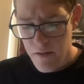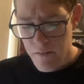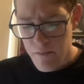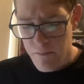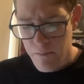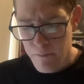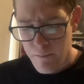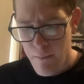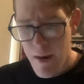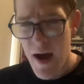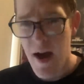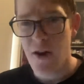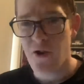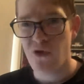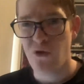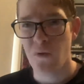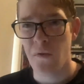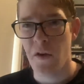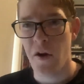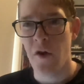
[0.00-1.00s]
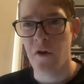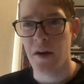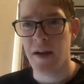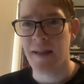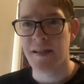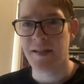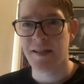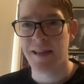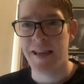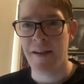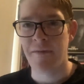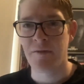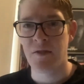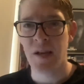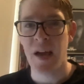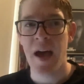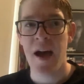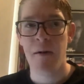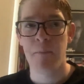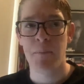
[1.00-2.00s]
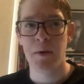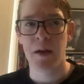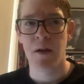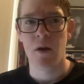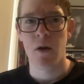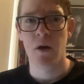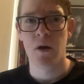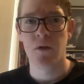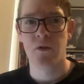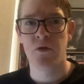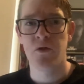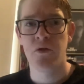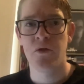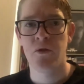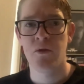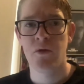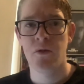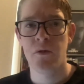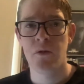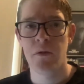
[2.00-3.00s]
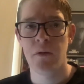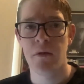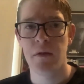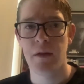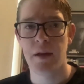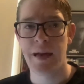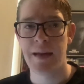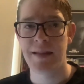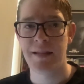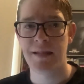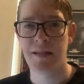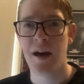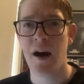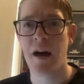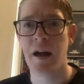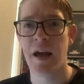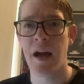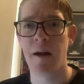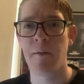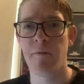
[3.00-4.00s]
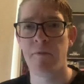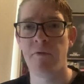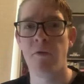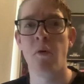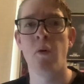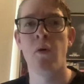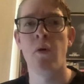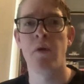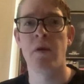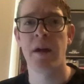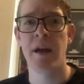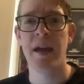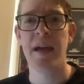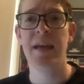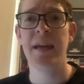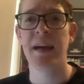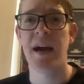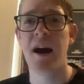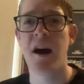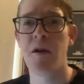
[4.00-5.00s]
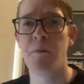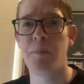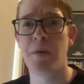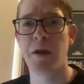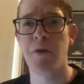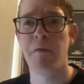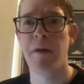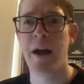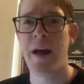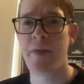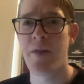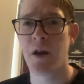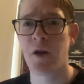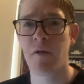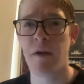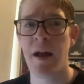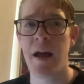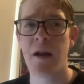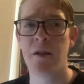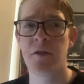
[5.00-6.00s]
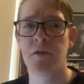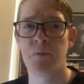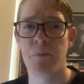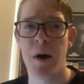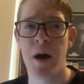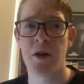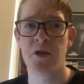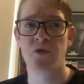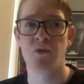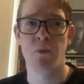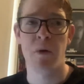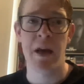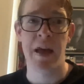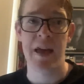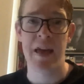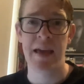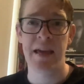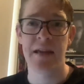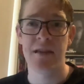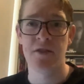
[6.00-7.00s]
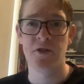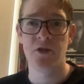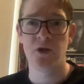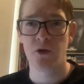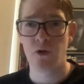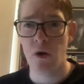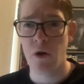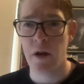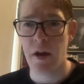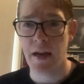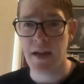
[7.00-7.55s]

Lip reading: Marshall, though, gets left out because he's starting up forward. He can't be around the ground as much where he is stronger.